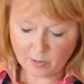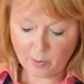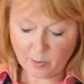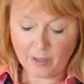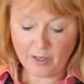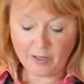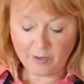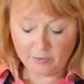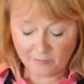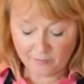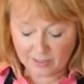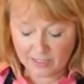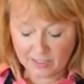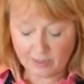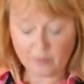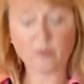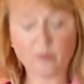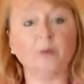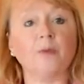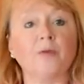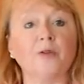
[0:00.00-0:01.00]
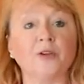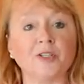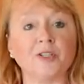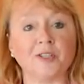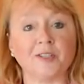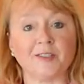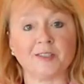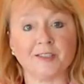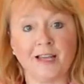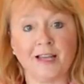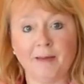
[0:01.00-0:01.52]
12 equal
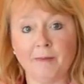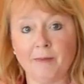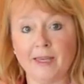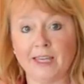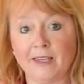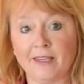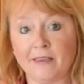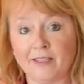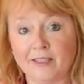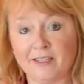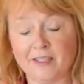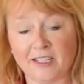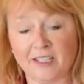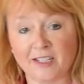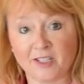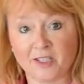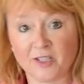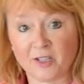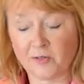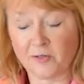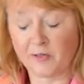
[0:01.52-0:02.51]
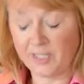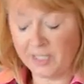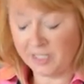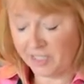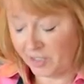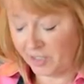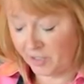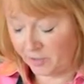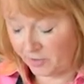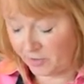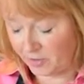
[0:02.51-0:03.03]
portions. I'm making a six serving
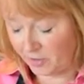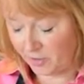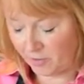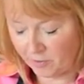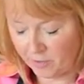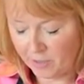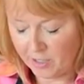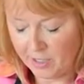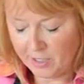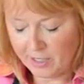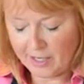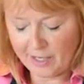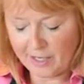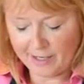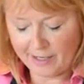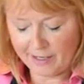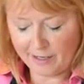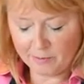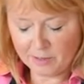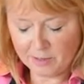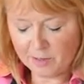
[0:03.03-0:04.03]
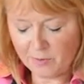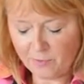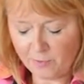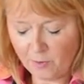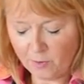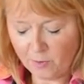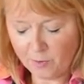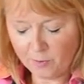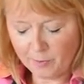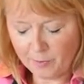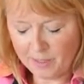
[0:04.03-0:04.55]
dinner. So now I'm just
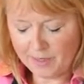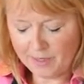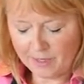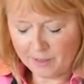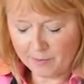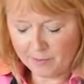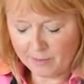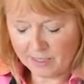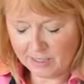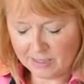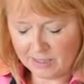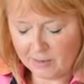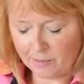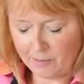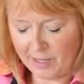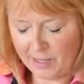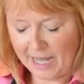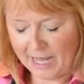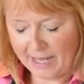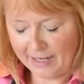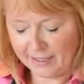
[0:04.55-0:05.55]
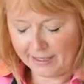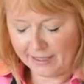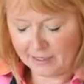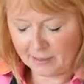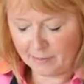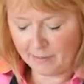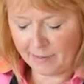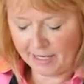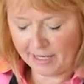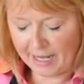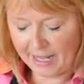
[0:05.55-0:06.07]
forming them into patties,
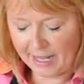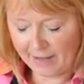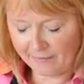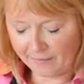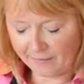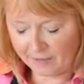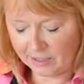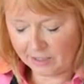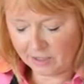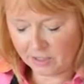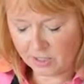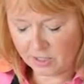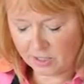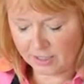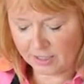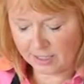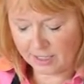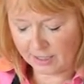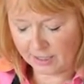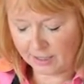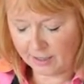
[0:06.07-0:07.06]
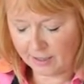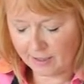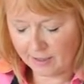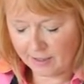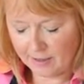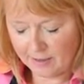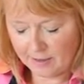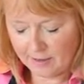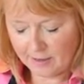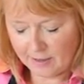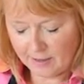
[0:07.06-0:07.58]
about a half an inch thick.
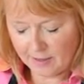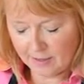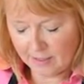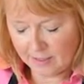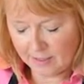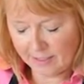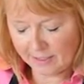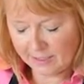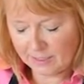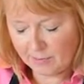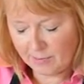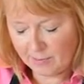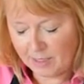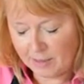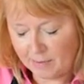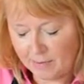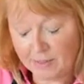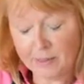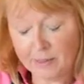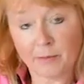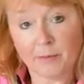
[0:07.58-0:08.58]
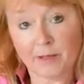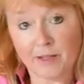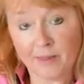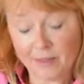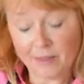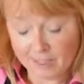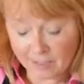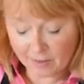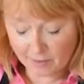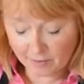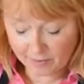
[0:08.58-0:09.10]
I like to make them a little bit
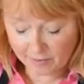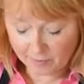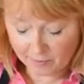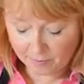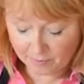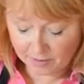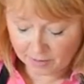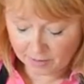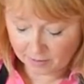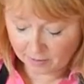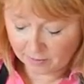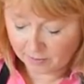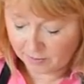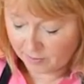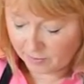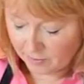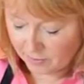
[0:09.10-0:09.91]
thinner in the middle